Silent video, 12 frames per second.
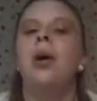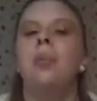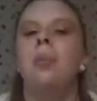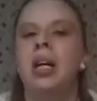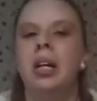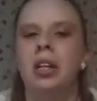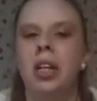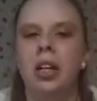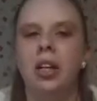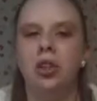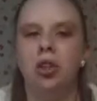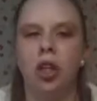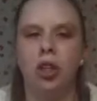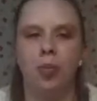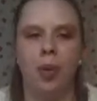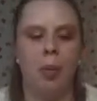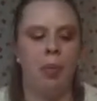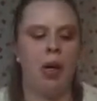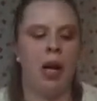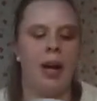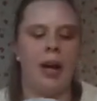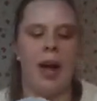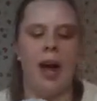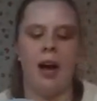But you'll need construction paper, and
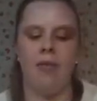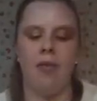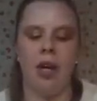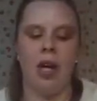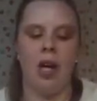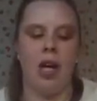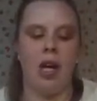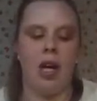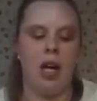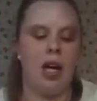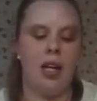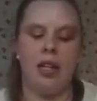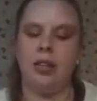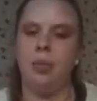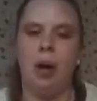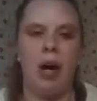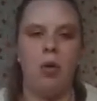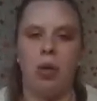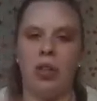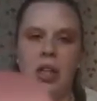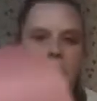it doesn't matter what the other